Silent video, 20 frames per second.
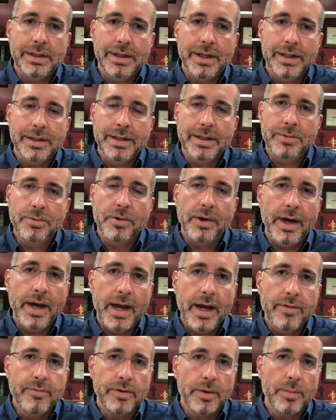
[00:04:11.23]
they will
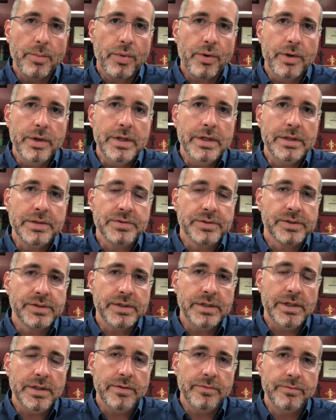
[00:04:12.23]
have a
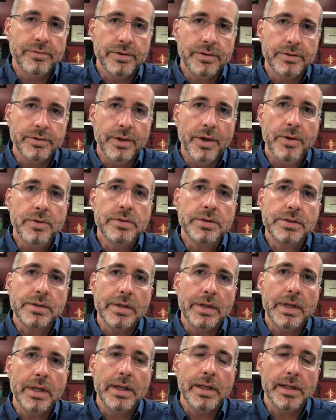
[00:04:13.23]
preconceived
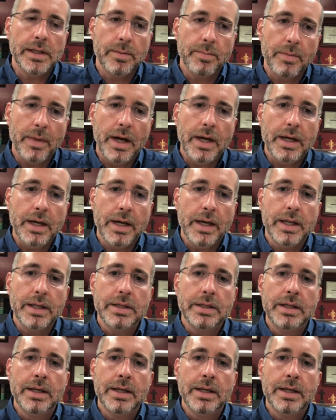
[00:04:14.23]
notion in mind,